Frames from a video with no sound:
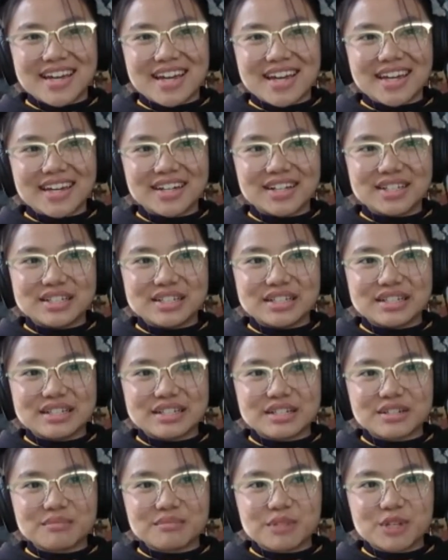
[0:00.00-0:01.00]

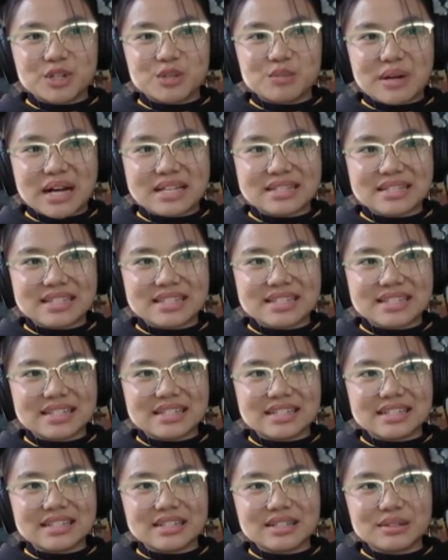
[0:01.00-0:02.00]
And mero
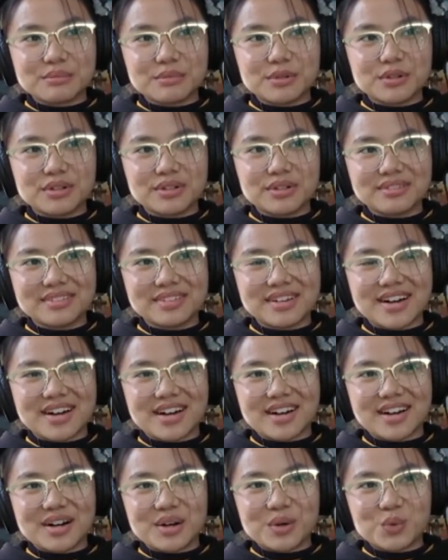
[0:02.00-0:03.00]
bazeji
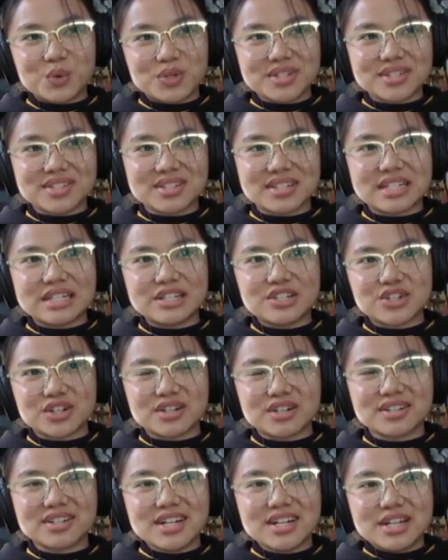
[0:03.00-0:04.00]
was a
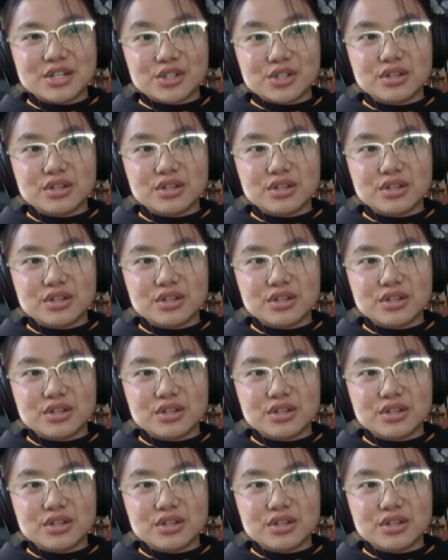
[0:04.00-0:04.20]
teacher